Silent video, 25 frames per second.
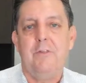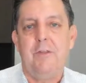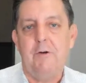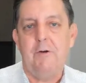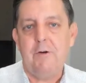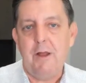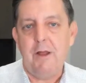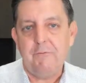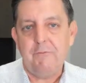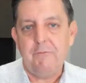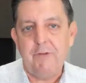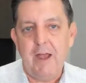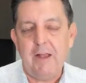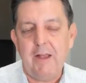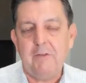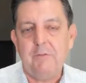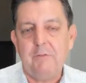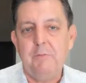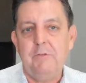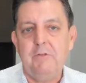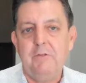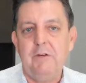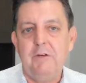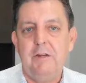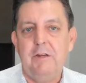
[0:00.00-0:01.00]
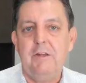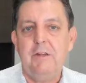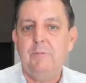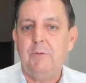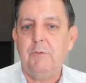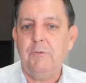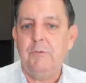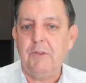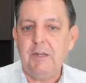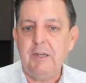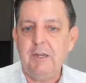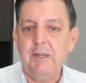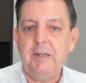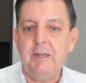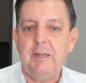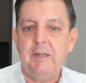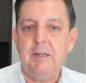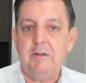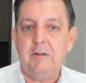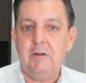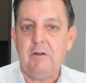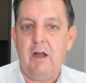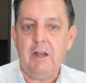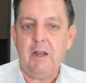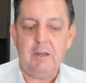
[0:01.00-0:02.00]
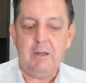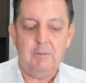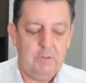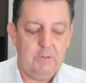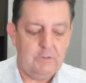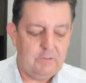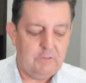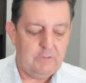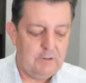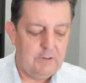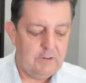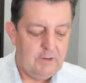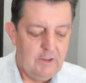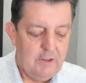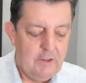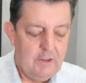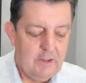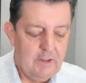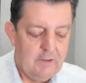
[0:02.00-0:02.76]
they don't have fax machines, but they need to get documents in.